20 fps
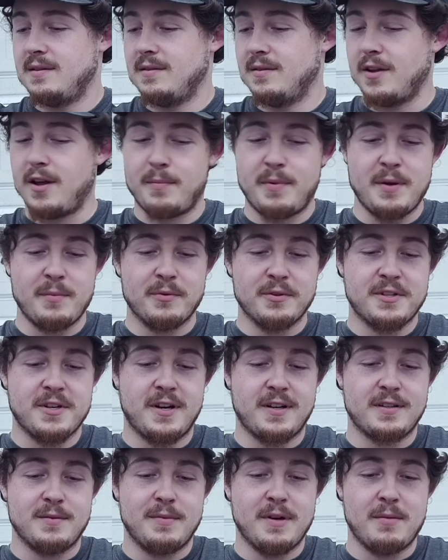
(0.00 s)
A lot of people
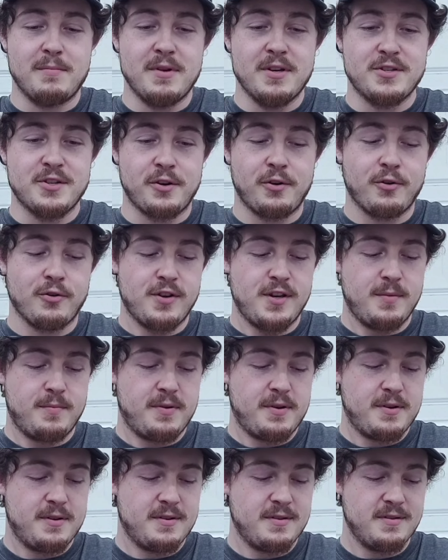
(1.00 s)
talked about mission
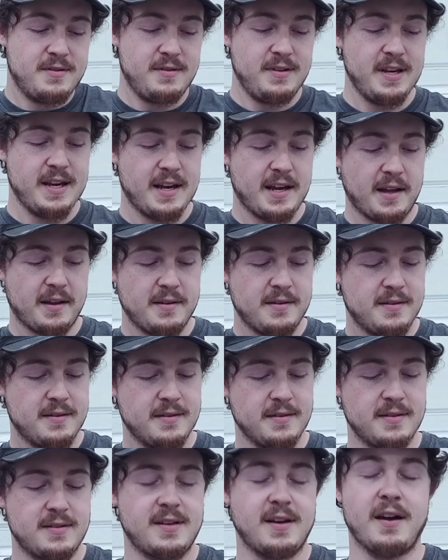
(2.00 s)
creep. Yeah,
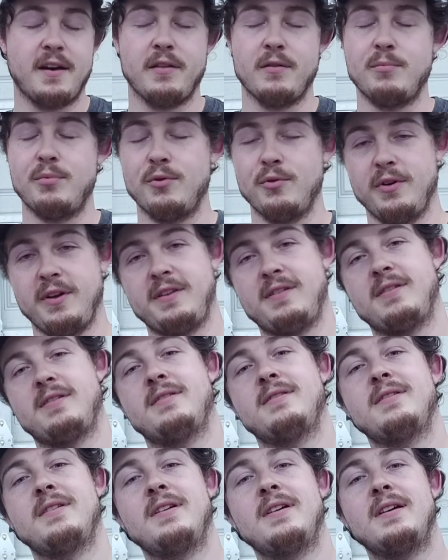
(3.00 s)
that's kind of the point.
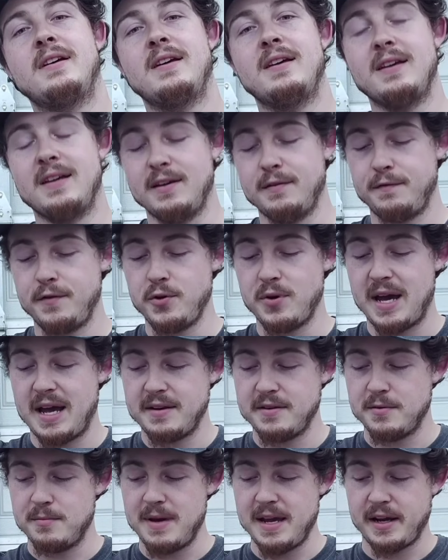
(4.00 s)
If you
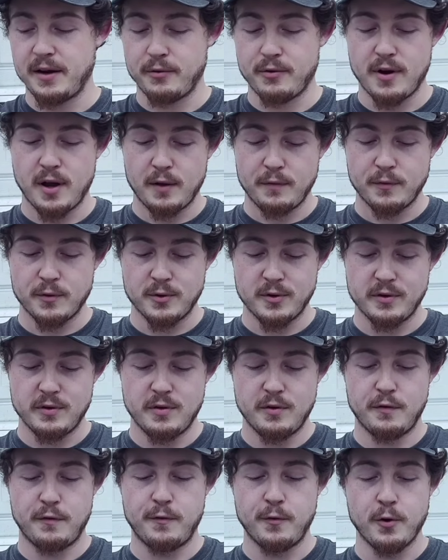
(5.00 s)
had to make a
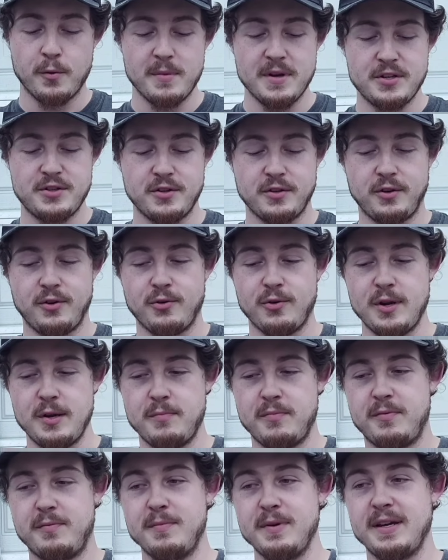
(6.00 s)
rifle for mission
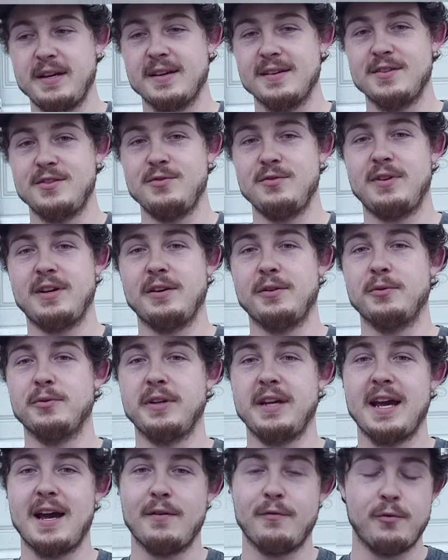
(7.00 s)
creep, because you can
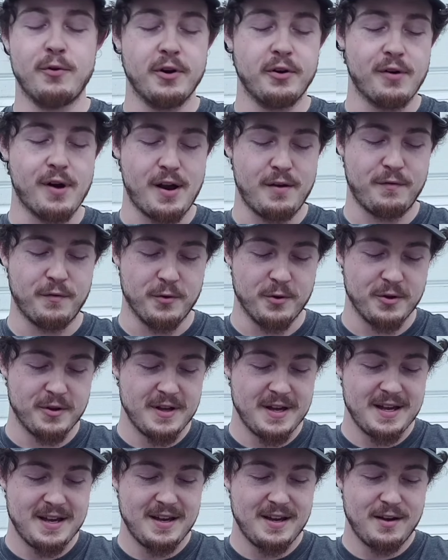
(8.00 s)
only have one
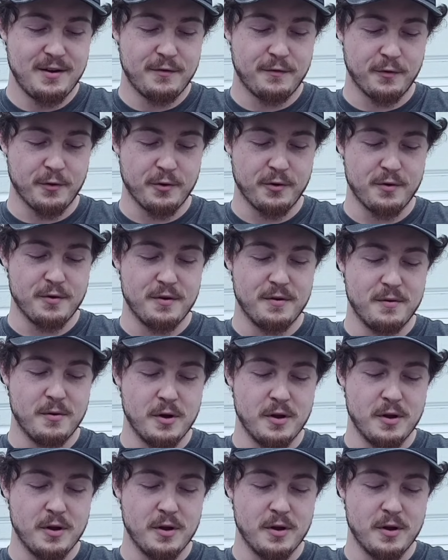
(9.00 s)
rifle for